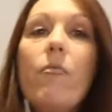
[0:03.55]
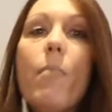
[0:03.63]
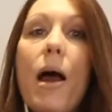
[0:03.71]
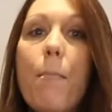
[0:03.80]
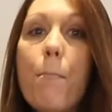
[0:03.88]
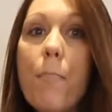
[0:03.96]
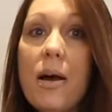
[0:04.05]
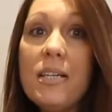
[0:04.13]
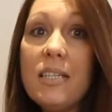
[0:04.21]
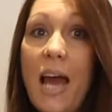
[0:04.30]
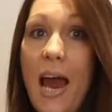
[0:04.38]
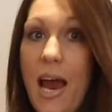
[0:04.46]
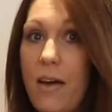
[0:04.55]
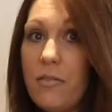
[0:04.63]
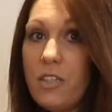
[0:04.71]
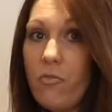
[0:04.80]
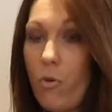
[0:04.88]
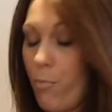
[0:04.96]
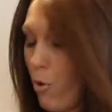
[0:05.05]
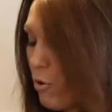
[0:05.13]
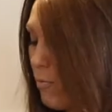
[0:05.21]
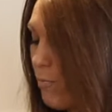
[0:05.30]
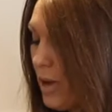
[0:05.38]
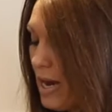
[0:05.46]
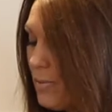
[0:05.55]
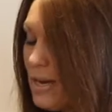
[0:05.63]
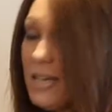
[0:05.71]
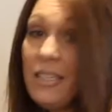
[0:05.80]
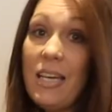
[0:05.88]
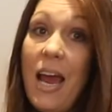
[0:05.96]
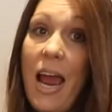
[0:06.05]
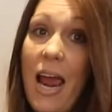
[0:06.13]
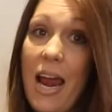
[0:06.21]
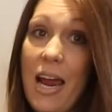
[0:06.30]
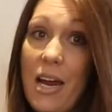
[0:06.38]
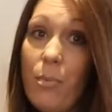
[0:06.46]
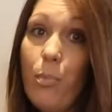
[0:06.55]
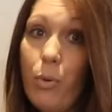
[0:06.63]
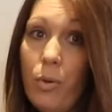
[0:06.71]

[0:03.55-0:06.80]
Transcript: of my must-haves for both babies and